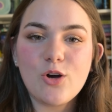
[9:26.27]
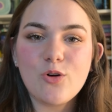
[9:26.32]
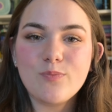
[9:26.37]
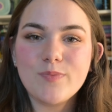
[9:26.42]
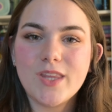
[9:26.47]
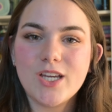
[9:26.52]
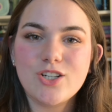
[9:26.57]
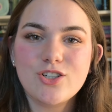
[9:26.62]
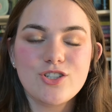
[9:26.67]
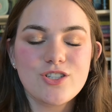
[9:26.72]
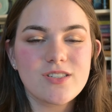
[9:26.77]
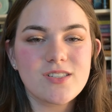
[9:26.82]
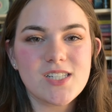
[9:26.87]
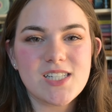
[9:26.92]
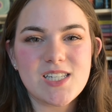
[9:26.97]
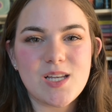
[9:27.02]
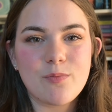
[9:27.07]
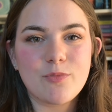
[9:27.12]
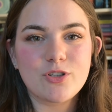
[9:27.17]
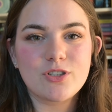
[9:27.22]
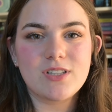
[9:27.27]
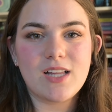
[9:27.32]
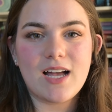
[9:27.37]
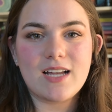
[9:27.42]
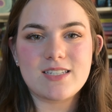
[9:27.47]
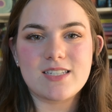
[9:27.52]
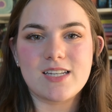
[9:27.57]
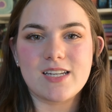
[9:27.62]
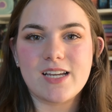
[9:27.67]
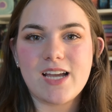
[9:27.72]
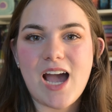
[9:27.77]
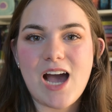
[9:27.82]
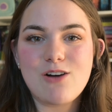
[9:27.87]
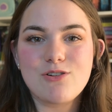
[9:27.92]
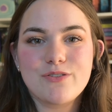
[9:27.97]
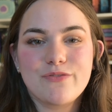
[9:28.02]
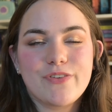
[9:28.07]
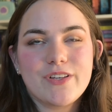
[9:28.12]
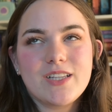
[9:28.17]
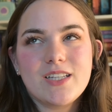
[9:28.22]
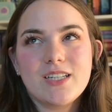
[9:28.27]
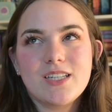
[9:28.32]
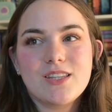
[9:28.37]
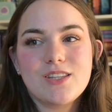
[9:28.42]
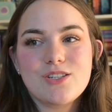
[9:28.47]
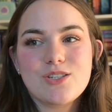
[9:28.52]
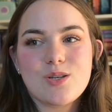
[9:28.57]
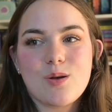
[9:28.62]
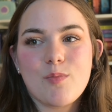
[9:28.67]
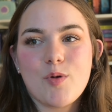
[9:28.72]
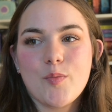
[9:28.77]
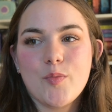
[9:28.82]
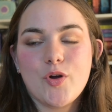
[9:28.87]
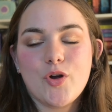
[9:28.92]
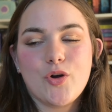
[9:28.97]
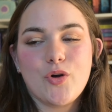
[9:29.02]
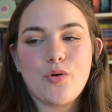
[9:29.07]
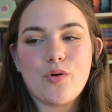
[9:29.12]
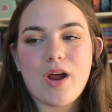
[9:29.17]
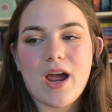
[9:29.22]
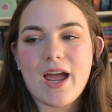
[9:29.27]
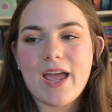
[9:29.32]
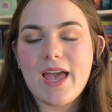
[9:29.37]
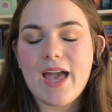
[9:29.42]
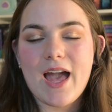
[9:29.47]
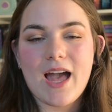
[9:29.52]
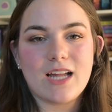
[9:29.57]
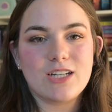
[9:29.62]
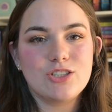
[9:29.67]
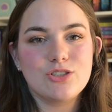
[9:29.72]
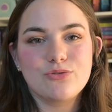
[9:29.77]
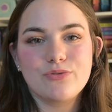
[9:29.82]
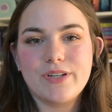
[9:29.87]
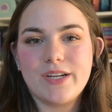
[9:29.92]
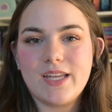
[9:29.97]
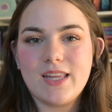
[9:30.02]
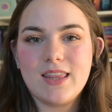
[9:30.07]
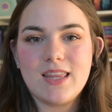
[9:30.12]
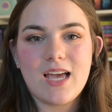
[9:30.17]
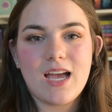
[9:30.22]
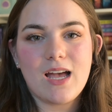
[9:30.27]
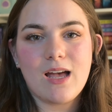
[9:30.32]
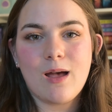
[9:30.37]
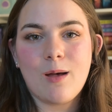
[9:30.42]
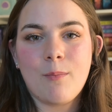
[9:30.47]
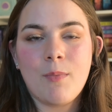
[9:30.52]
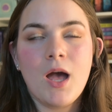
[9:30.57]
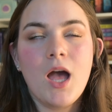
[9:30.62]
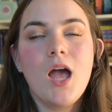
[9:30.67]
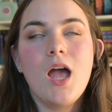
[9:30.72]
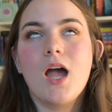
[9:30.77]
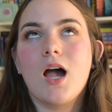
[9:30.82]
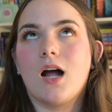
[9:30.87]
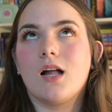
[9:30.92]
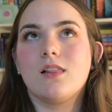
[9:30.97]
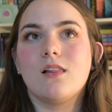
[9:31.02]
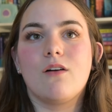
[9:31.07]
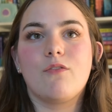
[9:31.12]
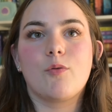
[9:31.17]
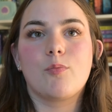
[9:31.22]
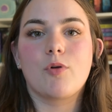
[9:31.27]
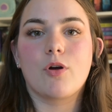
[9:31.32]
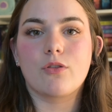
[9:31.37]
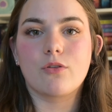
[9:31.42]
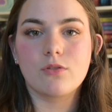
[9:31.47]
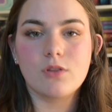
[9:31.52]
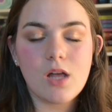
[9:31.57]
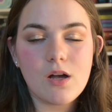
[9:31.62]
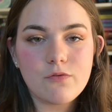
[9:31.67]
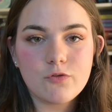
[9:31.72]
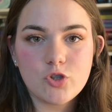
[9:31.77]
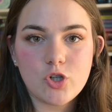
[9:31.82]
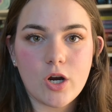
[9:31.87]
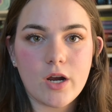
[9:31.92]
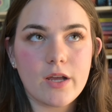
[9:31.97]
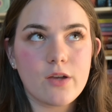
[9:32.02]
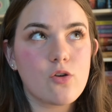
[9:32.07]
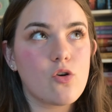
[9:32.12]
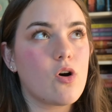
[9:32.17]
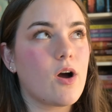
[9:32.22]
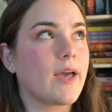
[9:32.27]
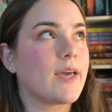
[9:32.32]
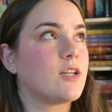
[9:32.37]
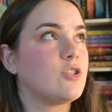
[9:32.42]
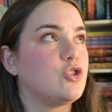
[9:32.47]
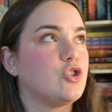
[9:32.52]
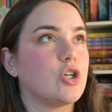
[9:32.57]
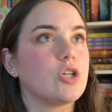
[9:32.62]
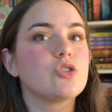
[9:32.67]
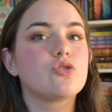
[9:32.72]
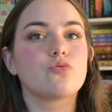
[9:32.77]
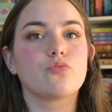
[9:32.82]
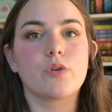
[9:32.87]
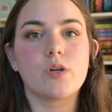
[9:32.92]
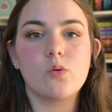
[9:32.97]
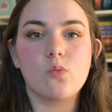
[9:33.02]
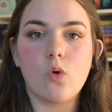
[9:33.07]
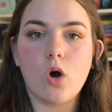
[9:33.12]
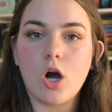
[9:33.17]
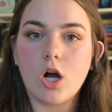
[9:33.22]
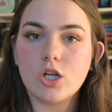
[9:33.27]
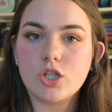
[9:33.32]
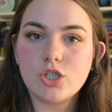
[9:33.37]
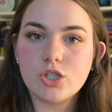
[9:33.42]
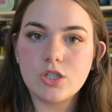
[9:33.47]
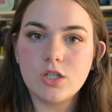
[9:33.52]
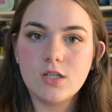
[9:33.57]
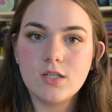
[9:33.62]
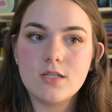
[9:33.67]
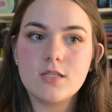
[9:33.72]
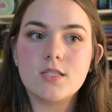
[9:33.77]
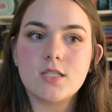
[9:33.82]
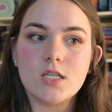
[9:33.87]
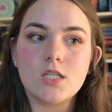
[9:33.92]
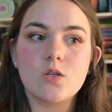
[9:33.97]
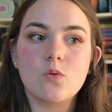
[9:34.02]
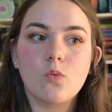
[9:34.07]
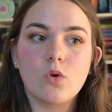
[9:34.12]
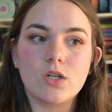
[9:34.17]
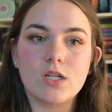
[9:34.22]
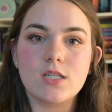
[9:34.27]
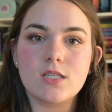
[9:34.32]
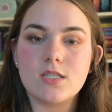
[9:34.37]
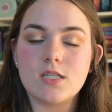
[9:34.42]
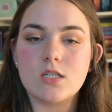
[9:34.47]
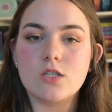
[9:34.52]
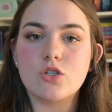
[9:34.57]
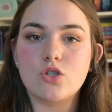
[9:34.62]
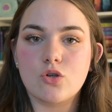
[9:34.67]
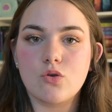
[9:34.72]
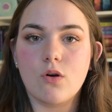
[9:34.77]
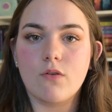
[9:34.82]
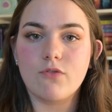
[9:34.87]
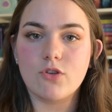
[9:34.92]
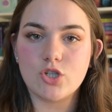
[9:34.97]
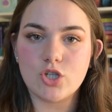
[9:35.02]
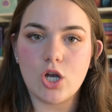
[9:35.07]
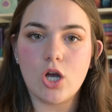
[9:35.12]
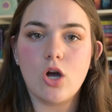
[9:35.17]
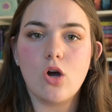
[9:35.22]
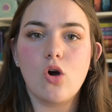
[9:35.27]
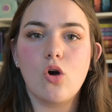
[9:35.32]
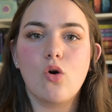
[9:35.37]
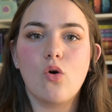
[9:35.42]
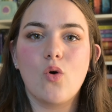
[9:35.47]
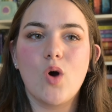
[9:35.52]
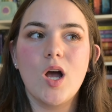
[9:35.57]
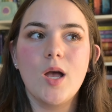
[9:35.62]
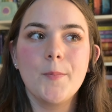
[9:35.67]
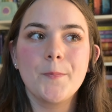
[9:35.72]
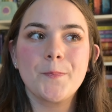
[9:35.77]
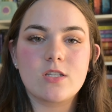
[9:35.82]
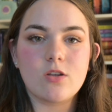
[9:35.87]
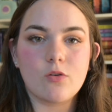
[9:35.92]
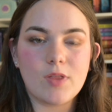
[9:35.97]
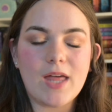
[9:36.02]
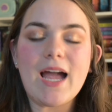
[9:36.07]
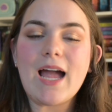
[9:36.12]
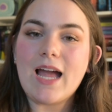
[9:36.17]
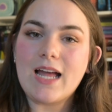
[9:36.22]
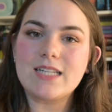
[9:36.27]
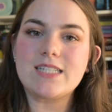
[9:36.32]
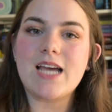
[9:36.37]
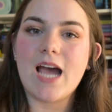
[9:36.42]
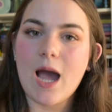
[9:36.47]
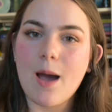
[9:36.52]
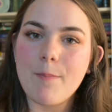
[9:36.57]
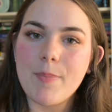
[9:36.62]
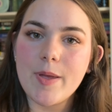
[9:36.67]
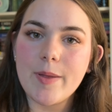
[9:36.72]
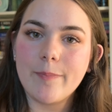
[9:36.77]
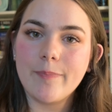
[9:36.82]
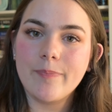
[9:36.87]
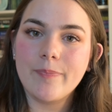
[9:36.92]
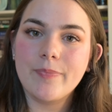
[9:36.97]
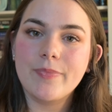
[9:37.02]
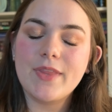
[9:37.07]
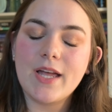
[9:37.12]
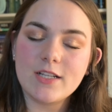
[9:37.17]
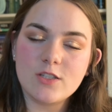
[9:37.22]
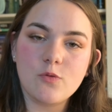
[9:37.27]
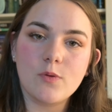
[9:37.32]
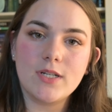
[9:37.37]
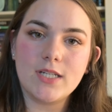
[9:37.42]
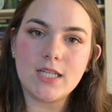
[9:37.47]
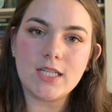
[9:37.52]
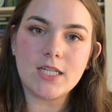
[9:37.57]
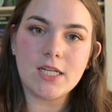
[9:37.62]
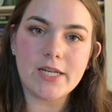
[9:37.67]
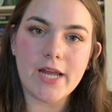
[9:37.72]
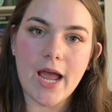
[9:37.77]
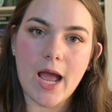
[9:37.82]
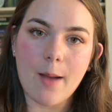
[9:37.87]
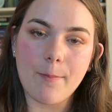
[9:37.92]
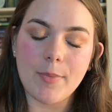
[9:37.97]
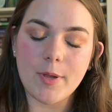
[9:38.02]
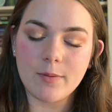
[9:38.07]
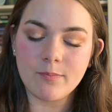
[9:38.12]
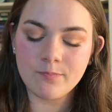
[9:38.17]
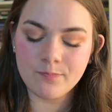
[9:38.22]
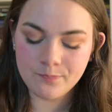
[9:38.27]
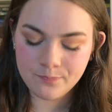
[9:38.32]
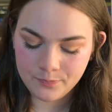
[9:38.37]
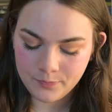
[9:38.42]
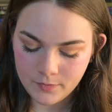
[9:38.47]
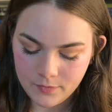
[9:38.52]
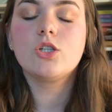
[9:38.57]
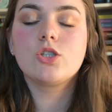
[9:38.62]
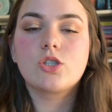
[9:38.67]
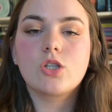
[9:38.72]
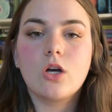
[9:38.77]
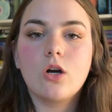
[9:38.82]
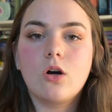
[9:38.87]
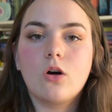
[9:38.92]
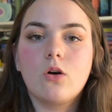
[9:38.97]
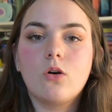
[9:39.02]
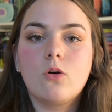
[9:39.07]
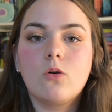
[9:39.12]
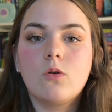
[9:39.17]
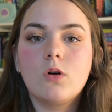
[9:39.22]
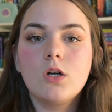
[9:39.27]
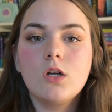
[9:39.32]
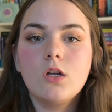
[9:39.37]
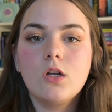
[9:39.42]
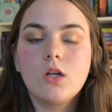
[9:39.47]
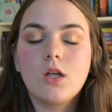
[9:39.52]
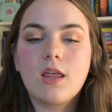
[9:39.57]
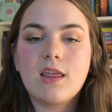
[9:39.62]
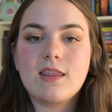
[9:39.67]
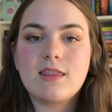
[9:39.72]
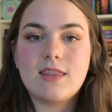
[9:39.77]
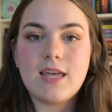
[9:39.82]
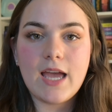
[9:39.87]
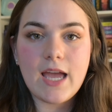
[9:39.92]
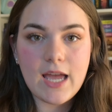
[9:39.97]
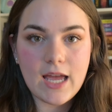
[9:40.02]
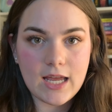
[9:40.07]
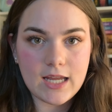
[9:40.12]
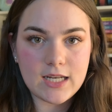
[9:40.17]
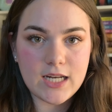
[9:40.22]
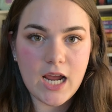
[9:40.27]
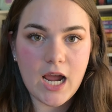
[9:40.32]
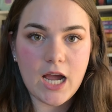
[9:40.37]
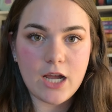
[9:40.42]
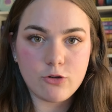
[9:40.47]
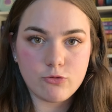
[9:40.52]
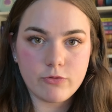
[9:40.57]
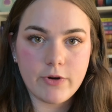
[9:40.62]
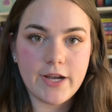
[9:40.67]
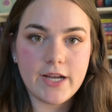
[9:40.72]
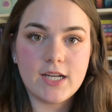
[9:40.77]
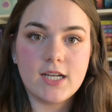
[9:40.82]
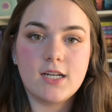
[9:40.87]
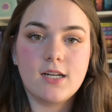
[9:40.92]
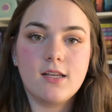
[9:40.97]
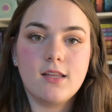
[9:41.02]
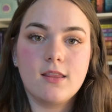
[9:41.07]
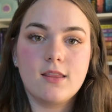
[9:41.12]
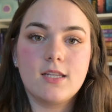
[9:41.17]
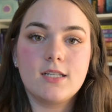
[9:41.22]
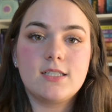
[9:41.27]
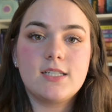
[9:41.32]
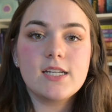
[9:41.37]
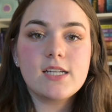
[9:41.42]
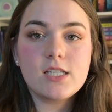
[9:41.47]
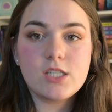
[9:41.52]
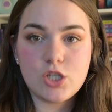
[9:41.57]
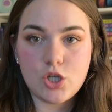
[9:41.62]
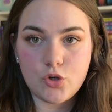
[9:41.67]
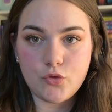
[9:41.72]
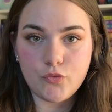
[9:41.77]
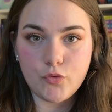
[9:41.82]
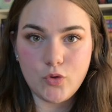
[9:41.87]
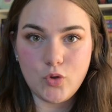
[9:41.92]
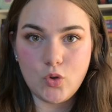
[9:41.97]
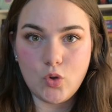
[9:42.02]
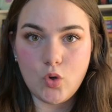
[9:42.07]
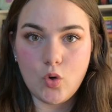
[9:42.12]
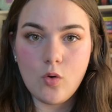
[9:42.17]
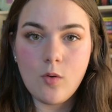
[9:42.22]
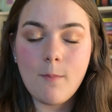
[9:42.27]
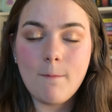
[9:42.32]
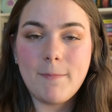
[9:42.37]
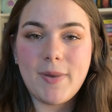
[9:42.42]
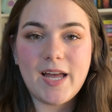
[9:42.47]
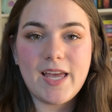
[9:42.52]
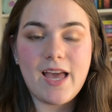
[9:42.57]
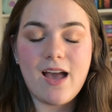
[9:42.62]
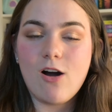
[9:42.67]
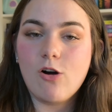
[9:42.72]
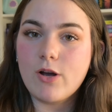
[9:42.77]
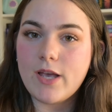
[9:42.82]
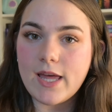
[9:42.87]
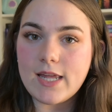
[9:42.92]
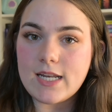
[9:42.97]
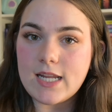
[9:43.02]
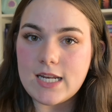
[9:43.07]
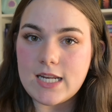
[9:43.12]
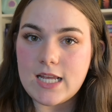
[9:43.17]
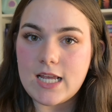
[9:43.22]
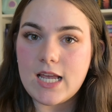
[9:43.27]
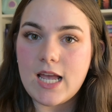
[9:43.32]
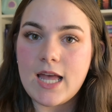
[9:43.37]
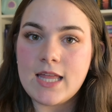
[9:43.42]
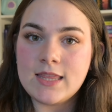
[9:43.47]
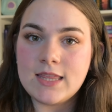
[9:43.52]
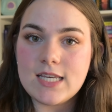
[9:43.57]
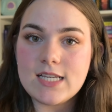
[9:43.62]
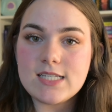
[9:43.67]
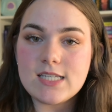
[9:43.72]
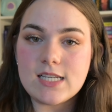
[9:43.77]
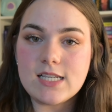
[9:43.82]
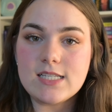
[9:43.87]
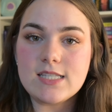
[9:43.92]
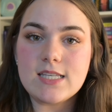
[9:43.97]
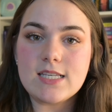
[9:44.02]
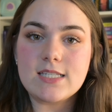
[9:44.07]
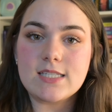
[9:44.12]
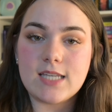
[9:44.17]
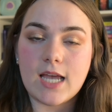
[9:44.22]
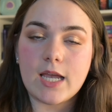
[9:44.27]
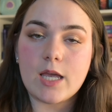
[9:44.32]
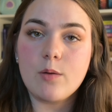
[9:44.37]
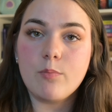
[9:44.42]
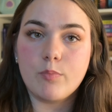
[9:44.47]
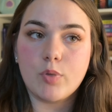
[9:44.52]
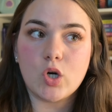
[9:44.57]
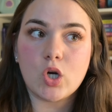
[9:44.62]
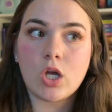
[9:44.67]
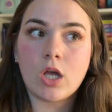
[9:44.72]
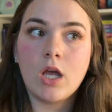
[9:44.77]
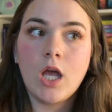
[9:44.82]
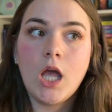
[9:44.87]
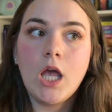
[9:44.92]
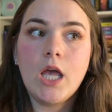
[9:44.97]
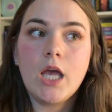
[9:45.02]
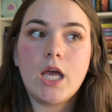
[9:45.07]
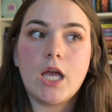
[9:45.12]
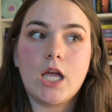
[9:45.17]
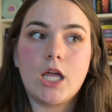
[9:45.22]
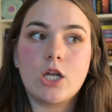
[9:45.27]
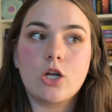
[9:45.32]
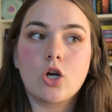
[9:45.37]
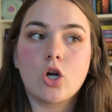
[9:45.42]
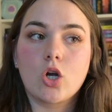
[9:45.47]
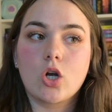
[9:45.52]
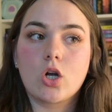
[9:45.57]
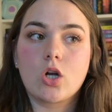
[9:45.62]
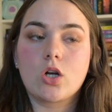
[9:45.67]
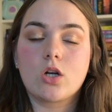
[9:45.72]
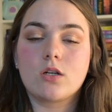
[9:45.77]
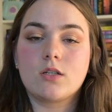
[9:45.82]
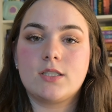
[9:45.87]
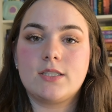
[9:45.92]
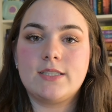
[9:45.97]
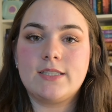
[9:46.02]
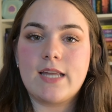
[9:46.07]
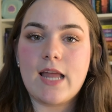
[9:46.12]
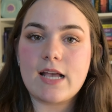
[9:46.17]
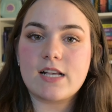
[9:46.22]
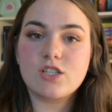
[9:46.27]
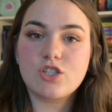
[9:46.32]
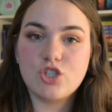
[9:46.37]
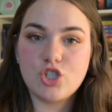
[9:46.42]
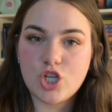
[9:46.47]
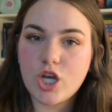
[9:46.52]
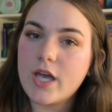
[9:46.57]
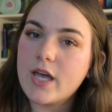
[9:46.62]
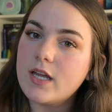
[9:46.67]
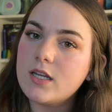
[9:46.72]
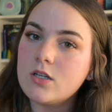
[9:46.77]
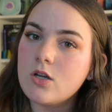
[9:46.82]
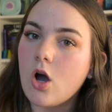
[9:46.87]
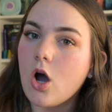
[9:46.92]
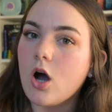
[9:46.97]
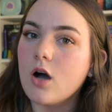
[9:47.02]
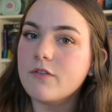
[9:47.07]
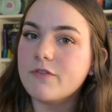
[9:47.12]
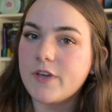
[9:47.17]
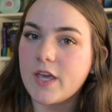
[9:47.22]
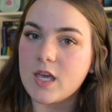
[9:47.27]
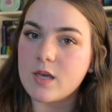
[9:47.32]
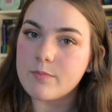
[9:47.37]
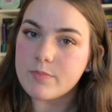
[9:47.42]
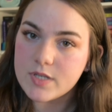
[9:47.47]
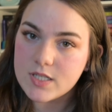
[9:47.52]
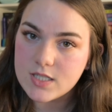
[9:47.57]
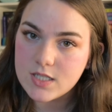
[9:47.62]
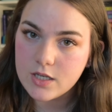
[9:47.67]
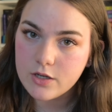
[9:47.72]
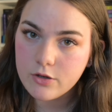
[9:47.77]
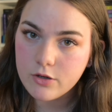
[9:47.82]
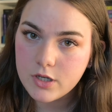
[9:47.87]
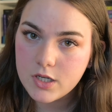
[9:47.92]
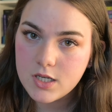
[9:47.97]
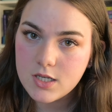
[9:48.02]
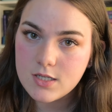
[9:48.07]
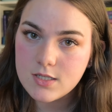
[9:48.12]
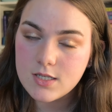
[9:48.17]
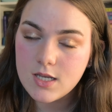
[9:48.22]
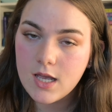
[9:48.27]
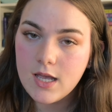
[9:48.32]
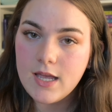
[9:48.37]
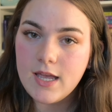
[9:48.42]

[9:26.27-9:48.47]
they're just a summer classic. I was feeling in the summer mood. I had to read them. I love a brother love triangle. I had just rewatched season 1 and season 2 of the show. So that had to happen. That's what needed to happen. So then I read The Dixon Rule by Elle Kennedy. And this is the second book in her Next Gen Off-Campus series.